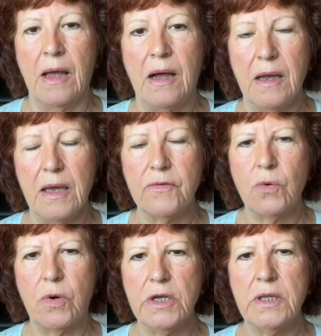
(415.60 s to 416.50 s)
I have
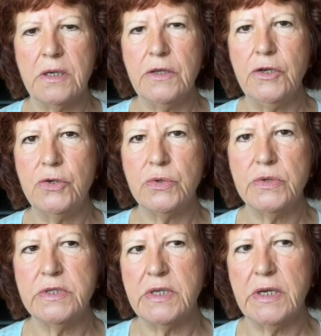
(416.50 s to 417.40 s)
quite an unusual
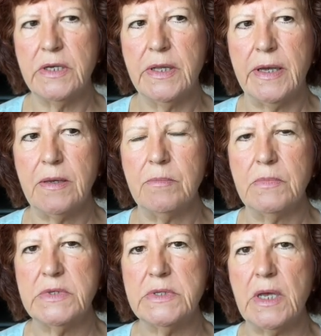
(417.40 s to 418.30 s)

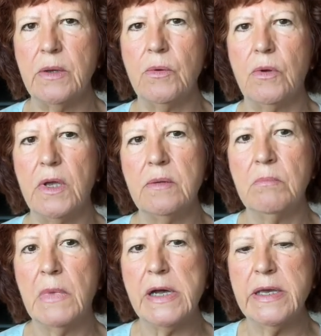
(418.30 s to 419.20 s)
surname, so in
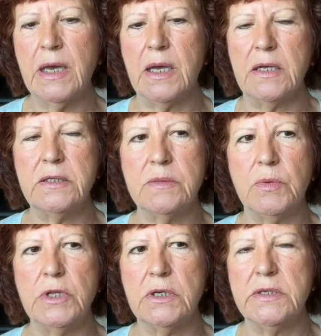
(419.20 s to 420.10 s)
my case,
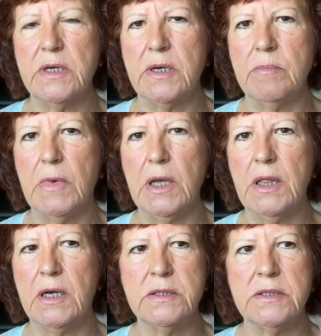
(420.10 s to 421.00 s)
when I type my
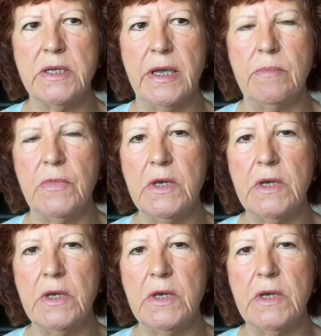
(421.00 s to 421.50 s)
last name,